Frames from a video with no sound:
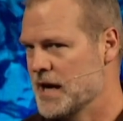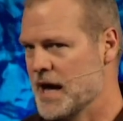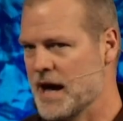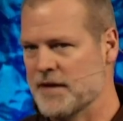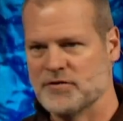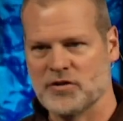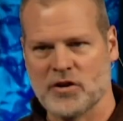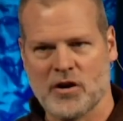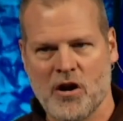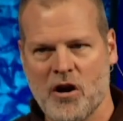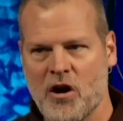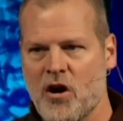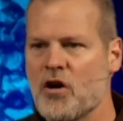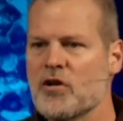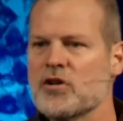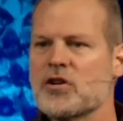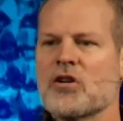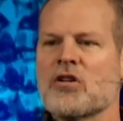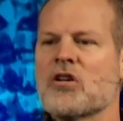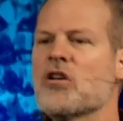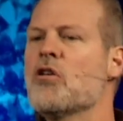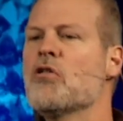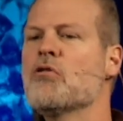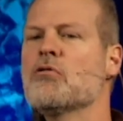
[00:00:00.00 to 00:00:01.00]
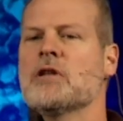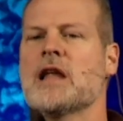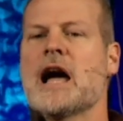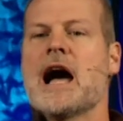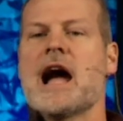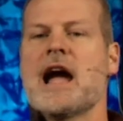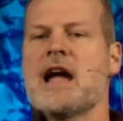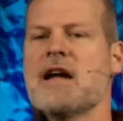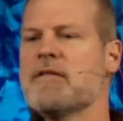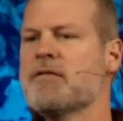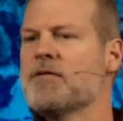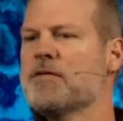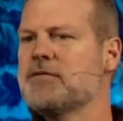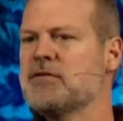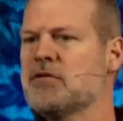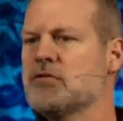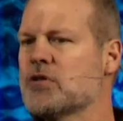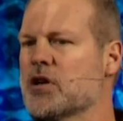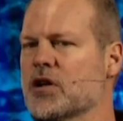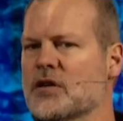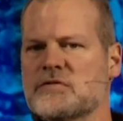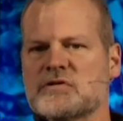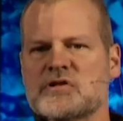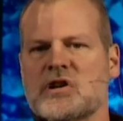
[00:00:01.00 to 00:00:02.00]
After all your whole life,
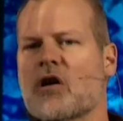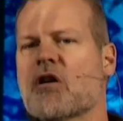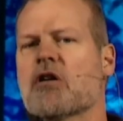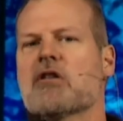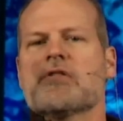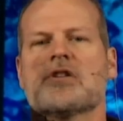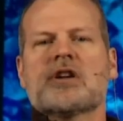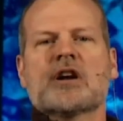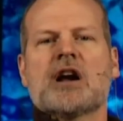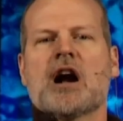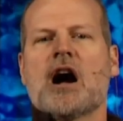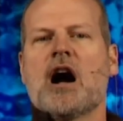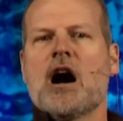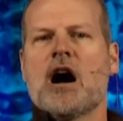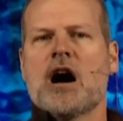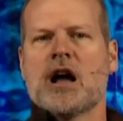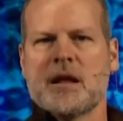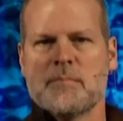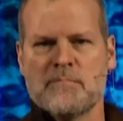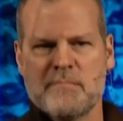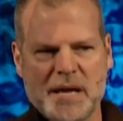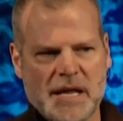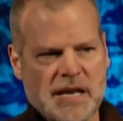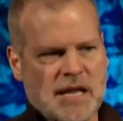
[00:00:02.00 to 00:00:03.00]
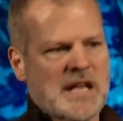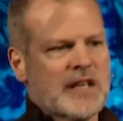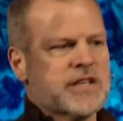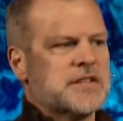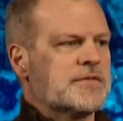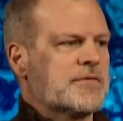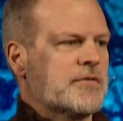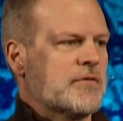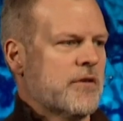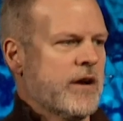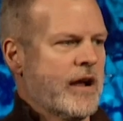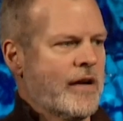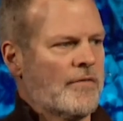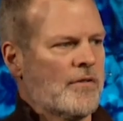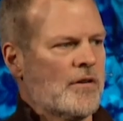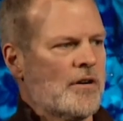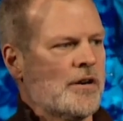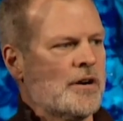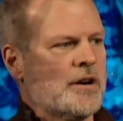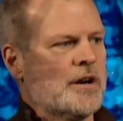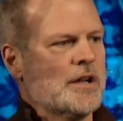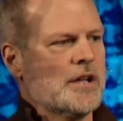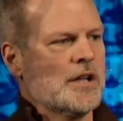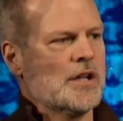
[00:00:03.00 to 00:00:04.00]
you could have turned to God and been His
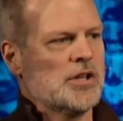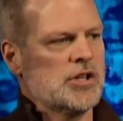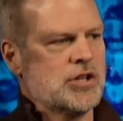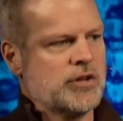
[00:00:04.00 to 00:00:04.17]
forever.